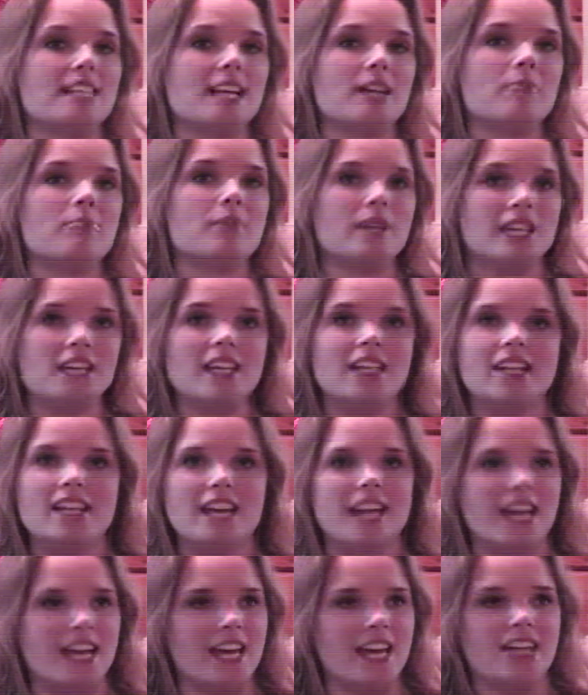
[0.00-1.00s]
tempt me,
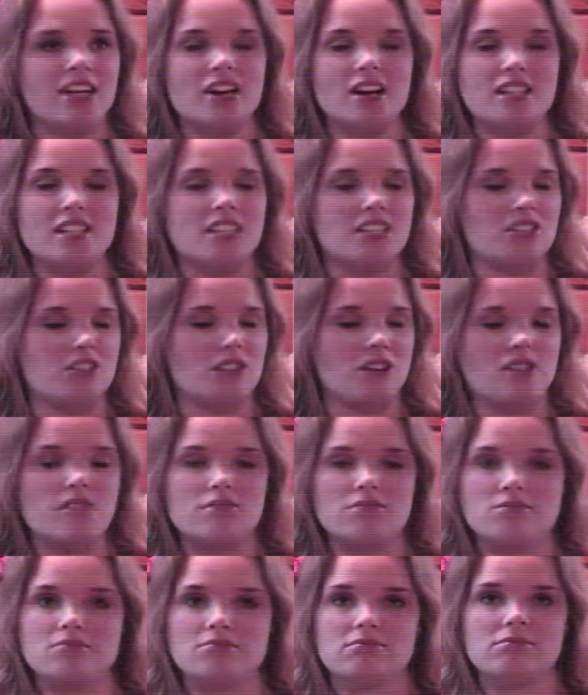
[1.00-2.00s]
and I said no.
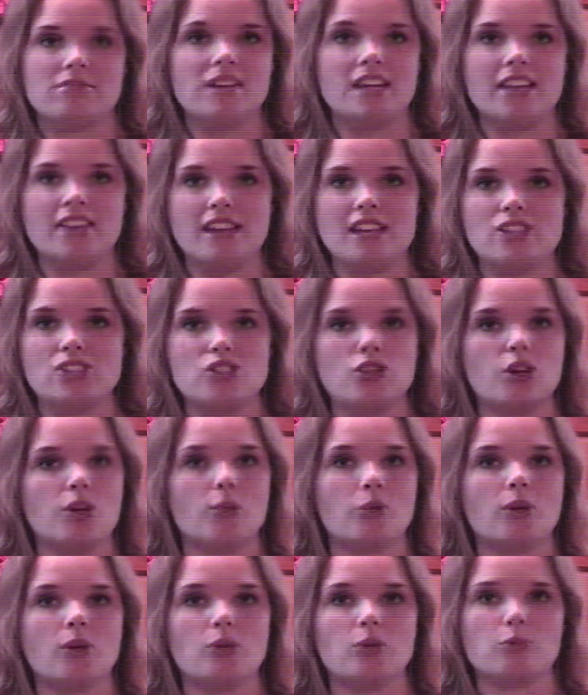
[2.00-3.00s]
And that
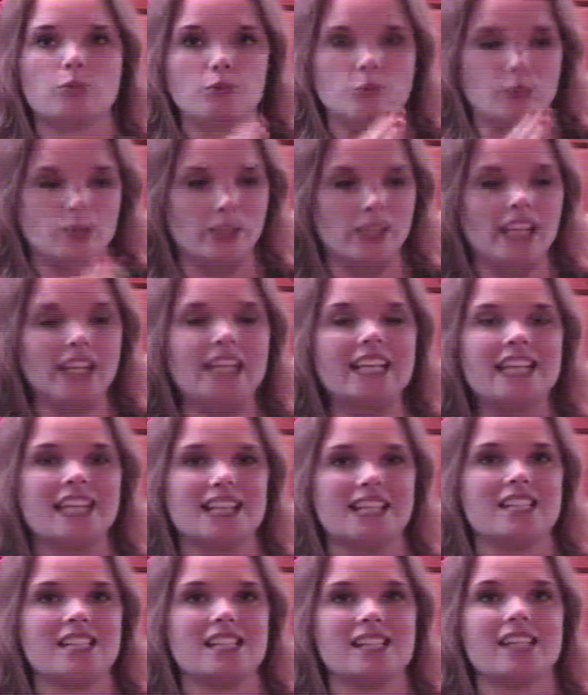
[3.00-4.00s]
strong will really
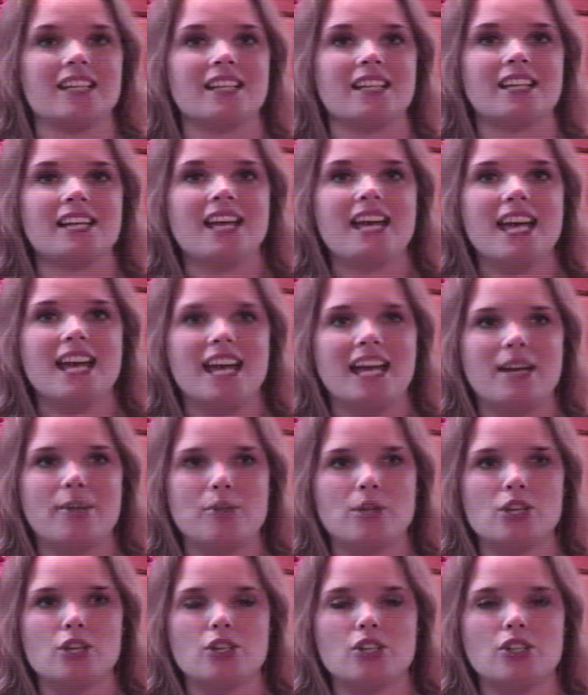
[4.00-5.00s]
kicked in. And
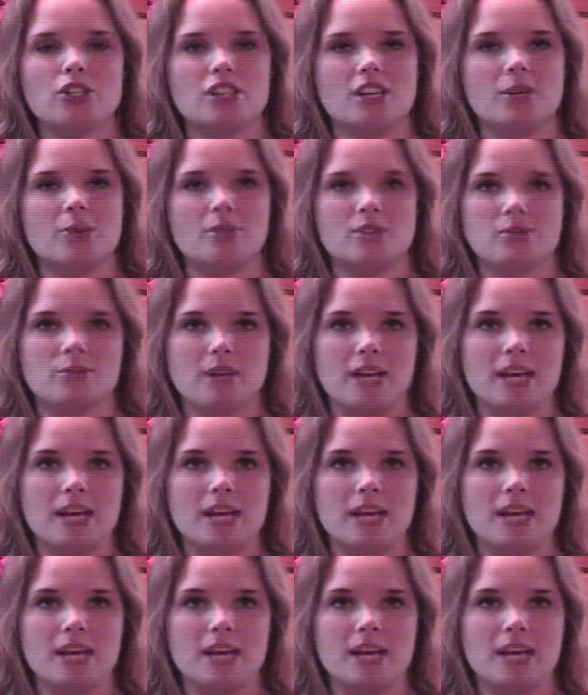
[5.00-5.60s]
because I was